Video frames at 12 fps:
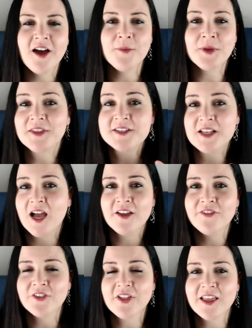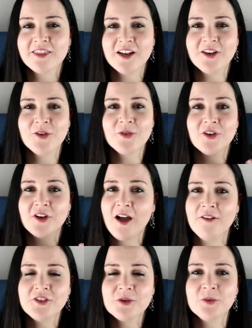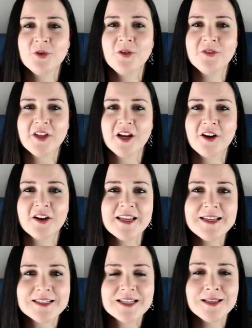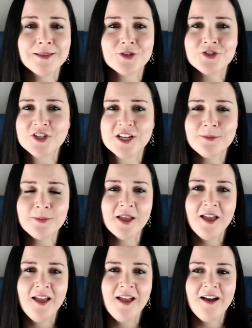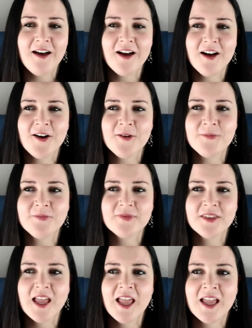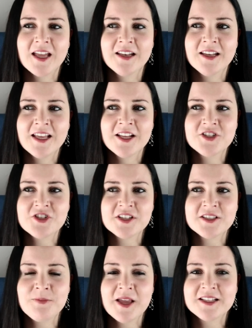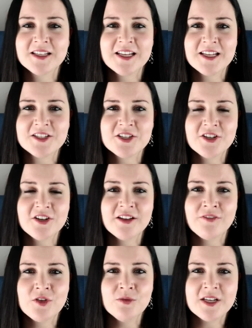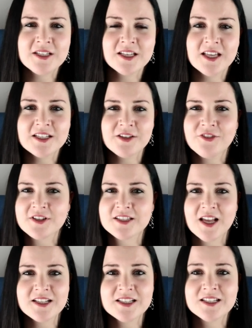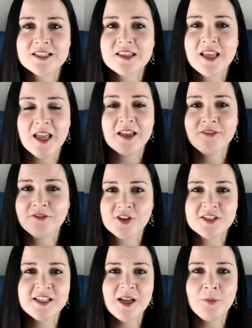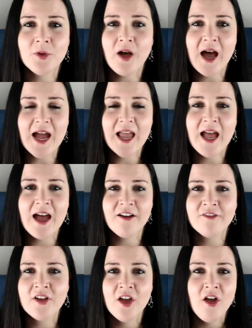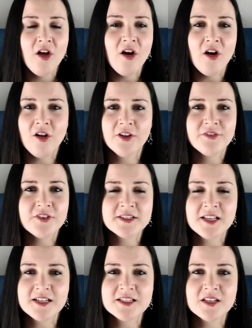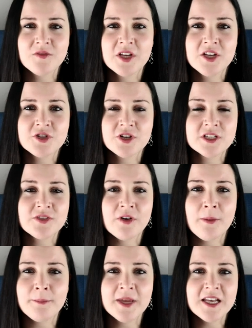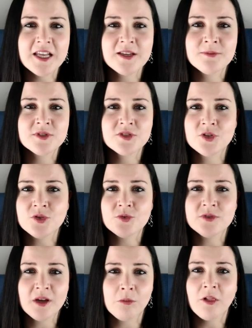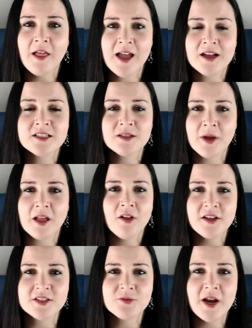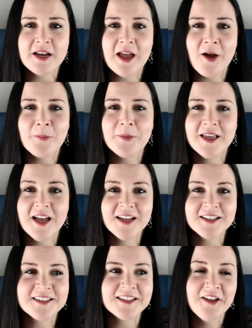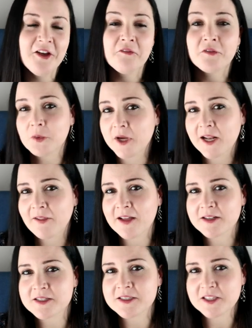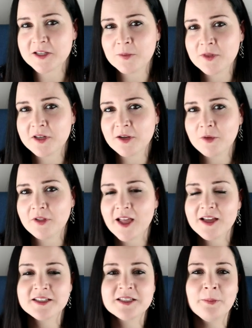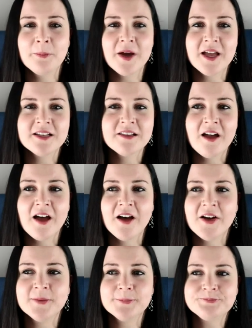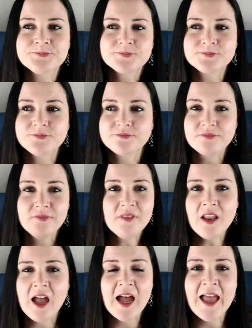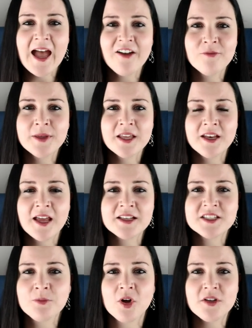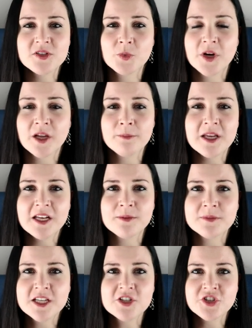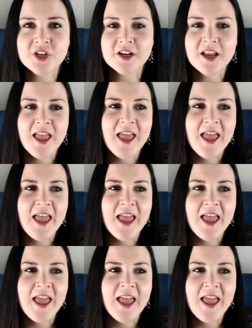At least I feel like they do. They're comfortable, they're easy, they're cheap. And it just makes it easier if you need to get different sizes. Like, for example, I have all different sizes of t-shirts from mediums to XXX in my closet right now, because for one, I like to sleep in the XXX, but I have been as small as wearing a medium t-shirt,